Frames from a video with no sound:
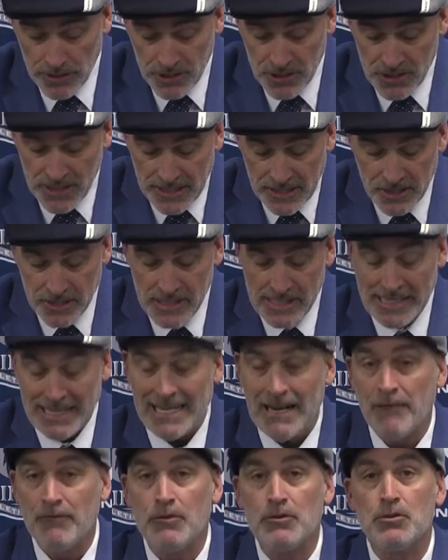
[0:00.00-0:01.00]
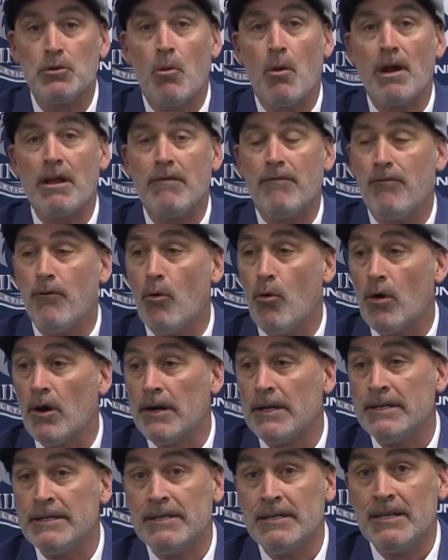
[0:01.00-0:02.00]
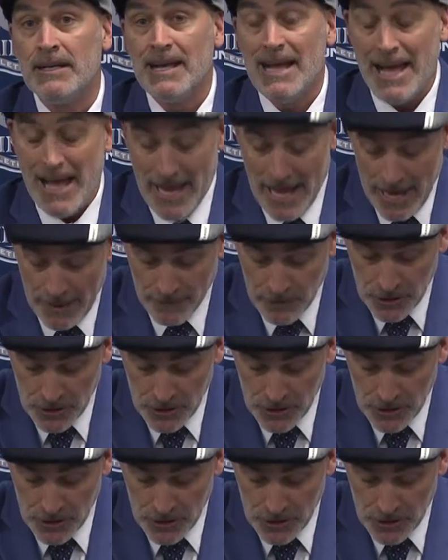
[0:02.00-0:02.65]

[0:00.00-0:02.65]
16 of the 24 have